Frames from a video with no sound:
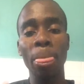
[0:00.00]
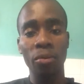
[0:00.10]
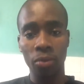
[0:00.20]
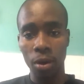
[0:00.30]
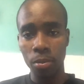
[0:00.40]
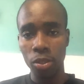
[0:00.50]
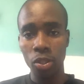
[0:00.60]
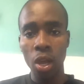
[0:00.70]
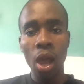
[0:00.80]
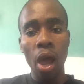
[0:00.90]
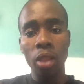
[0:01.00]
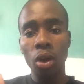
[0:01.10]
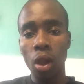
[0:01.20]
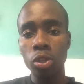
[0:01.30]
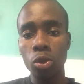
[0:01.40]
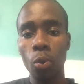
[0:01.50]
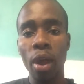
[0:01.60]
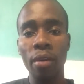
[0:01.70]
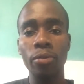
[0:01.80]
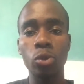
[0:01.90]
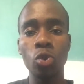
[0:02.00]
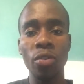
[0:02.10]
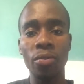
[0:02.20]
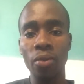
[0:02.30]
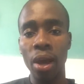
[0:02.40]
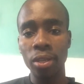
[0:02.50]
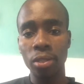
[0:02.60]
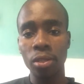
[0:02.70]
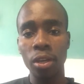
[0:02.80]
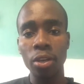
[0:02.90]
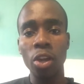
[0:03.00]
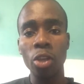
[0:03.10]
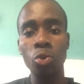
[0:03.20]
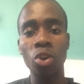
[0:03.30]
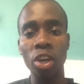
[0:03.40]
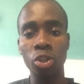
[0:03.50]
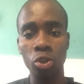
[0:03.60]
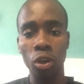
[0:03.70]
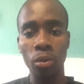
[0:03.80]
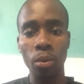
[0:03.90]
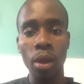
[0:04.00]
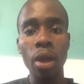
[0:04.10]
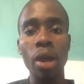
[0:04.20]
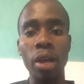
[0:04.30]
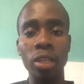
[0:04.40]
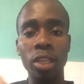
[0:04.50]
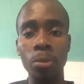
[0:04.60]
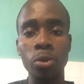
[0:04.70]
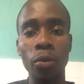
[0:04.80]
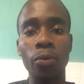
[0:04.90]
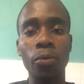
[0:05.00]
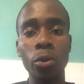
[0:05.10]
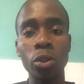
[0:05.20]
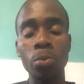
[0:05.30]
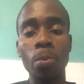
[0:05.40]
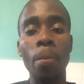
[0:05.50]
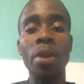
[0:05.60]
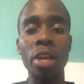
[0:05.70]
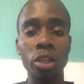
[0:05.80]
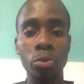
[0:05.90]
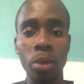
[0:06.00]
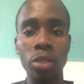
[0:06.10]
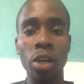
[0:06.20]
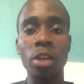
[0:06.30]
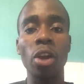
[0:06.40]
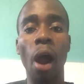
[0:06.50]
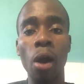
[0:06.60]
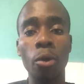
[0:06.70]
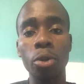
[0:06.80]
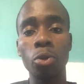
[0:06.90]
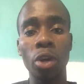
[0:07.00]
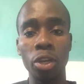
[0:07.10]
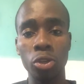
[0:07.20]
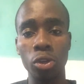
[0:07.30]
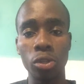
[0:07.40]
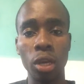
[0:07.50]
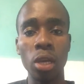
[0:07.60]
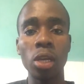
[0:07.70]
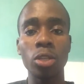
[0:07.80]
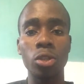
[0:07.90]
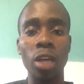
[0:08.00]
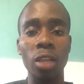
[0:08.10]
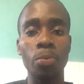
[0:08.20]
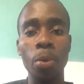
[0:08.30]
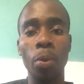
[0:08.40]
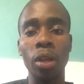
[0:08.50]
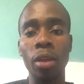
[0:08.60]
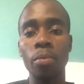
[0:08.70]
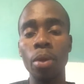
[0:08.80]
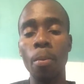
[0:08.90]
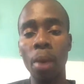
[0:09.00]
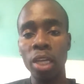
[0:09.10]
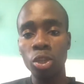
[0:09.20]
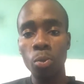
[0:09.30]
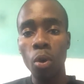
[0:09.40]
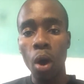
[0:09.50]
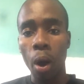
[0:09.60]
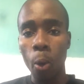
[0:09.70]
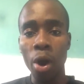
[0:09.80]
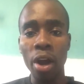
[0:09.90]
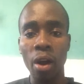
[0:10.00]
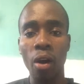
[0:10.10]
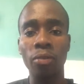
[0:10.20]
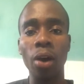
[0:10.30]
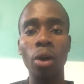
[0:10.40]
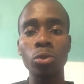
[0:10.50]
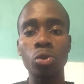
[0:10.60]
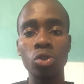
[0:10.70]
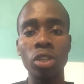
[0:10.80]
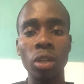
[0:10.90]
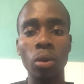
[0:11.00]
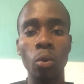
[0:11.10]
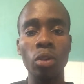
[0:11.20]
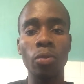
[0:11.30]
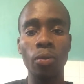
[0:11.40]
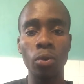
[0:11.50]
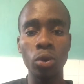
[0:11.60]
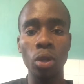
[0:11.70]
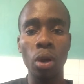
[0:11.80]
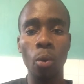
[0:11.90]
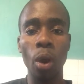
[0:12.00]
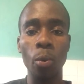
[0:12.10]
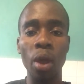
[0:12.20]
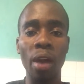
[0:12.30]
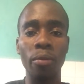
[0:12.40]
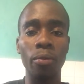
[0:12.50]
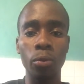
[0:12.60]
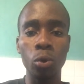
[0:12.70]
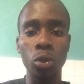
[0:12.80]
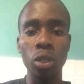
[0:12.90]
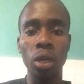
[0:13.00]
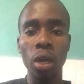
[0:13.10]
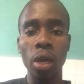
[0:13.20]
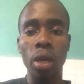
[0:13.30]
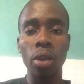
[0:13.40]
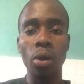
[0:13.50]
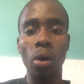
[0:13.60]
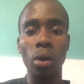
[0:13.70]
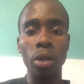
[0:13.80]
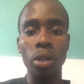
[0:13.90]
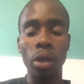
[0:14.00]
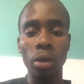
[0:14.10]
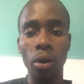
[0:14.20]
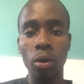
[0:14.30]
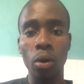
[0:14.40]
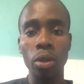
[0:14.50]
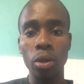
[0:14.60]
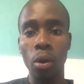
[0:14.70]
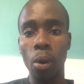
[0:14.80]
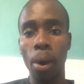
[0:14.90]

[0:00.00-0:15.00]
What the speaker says: farmers. And also we have to invest in education in terms of food management and agro-education, so that people can be much more aware of how to deal with food when we have food in our in